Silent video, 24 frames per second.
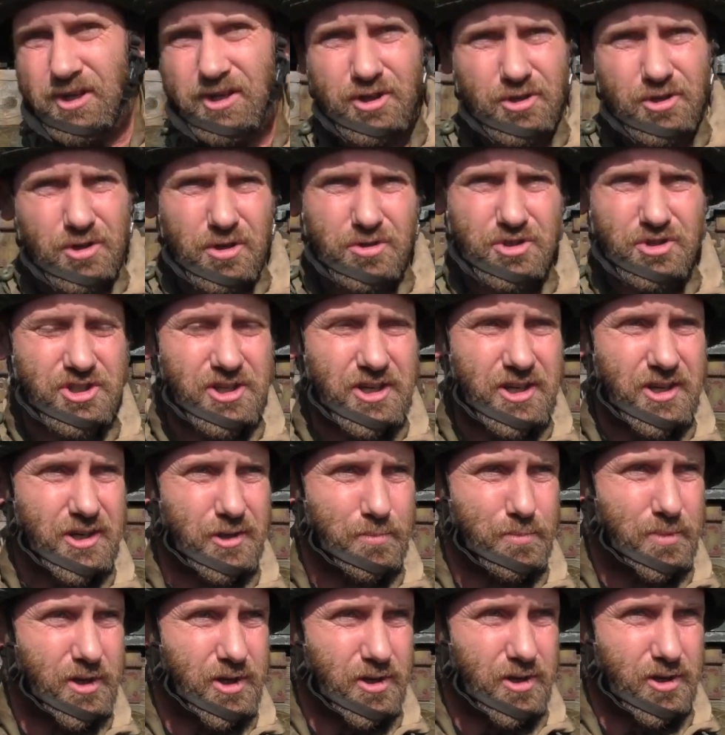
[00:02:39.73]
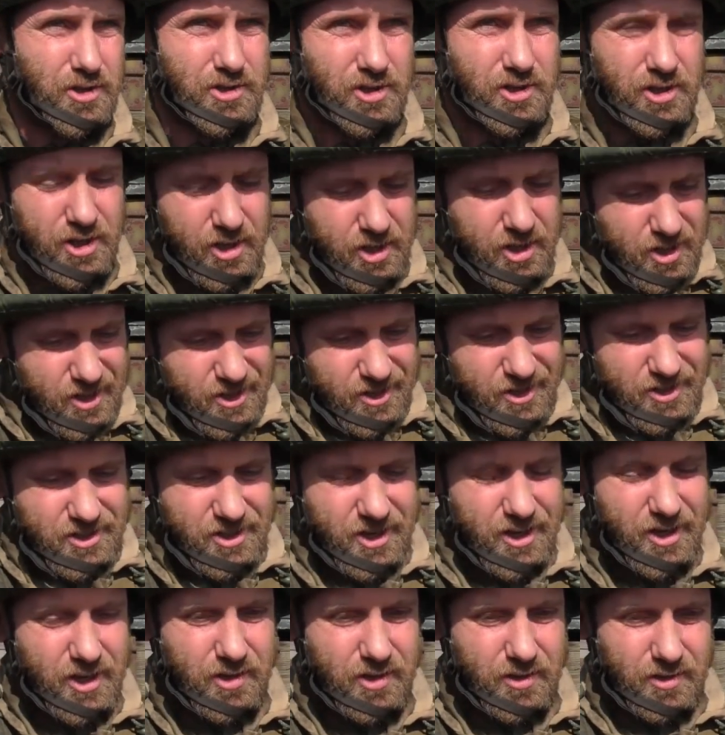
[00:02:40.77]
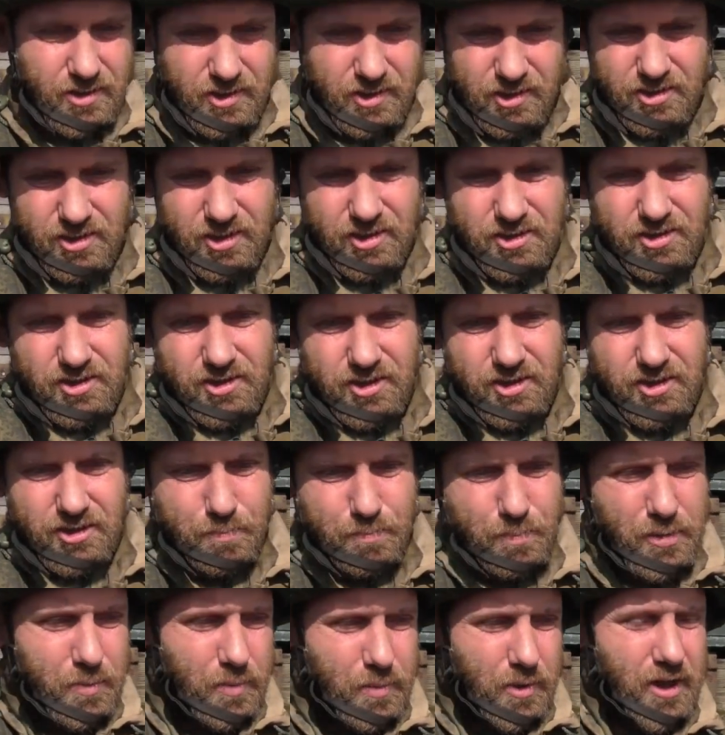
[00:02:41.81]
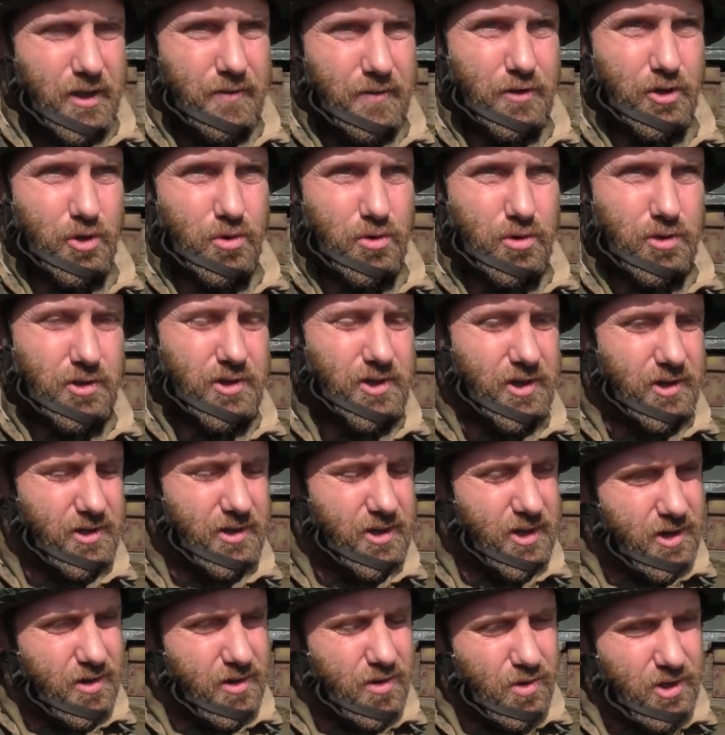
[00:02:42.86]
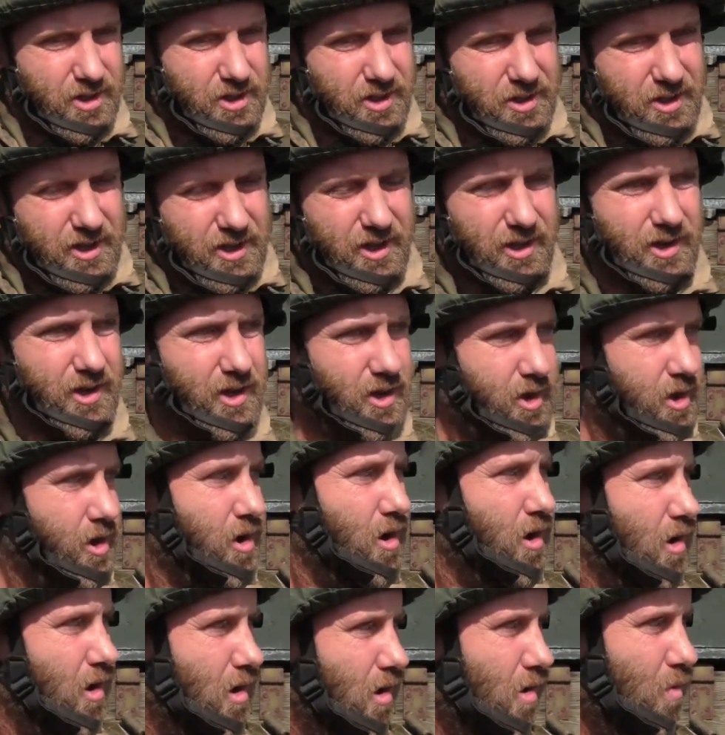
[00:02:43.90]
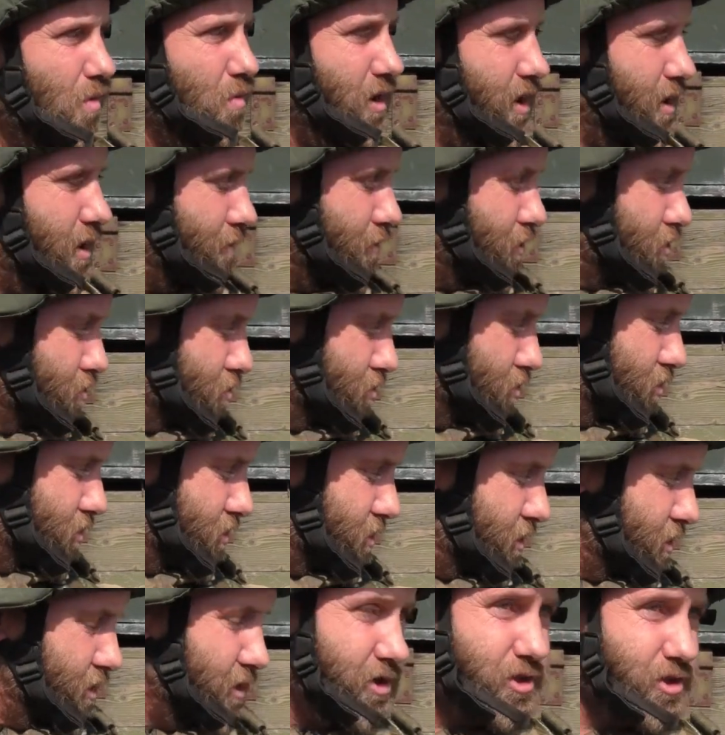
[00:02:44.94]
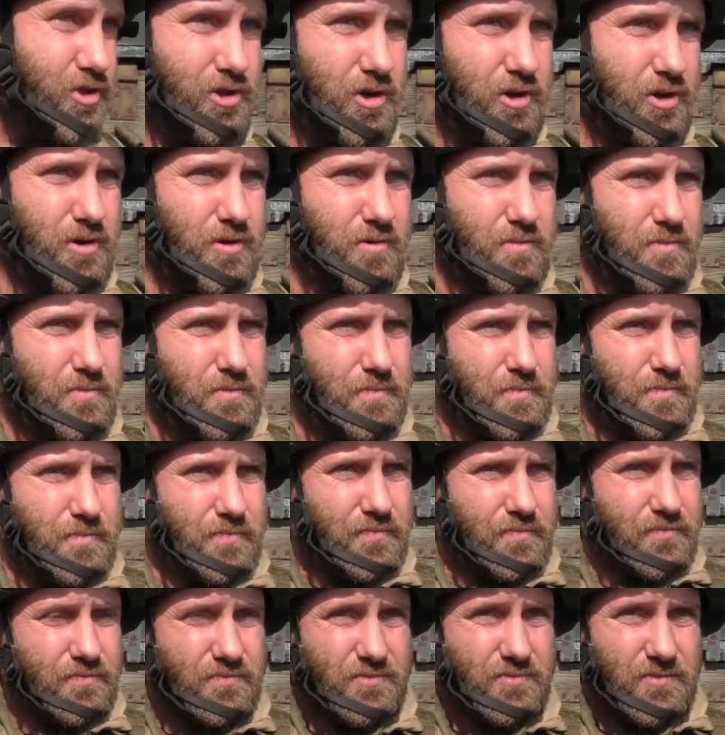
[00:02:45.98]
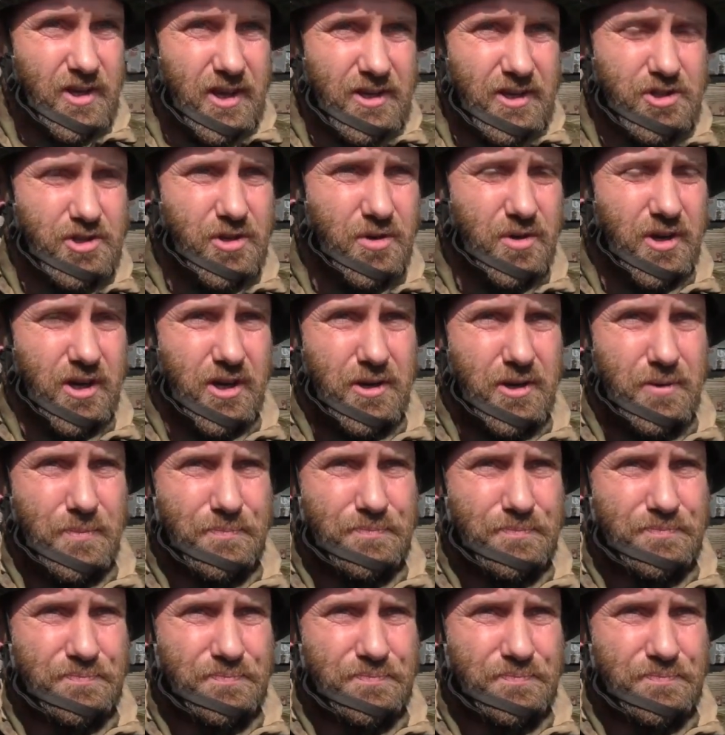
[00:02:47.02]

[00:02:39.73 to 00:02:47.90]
You don't see it because it's hidden. It's people have it good and they only think, oh, we have it good, so that's okay.